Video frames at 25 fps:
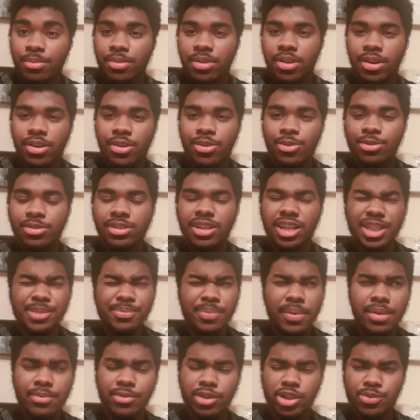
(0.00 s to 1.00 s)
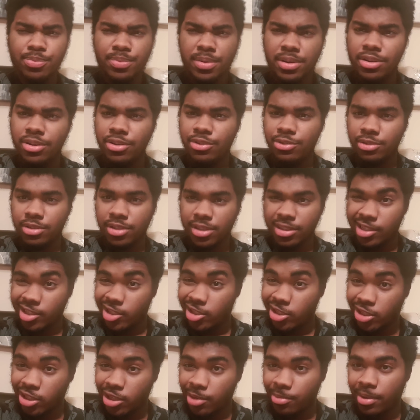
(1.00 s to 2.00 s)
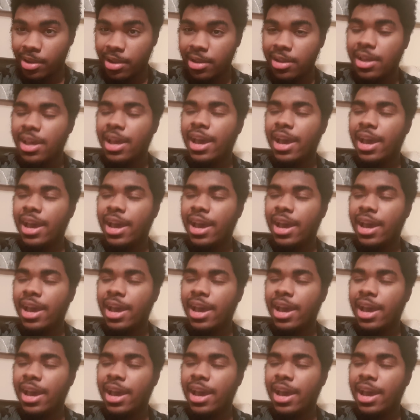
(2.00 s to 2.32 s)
the news that's pretty much been news since summer,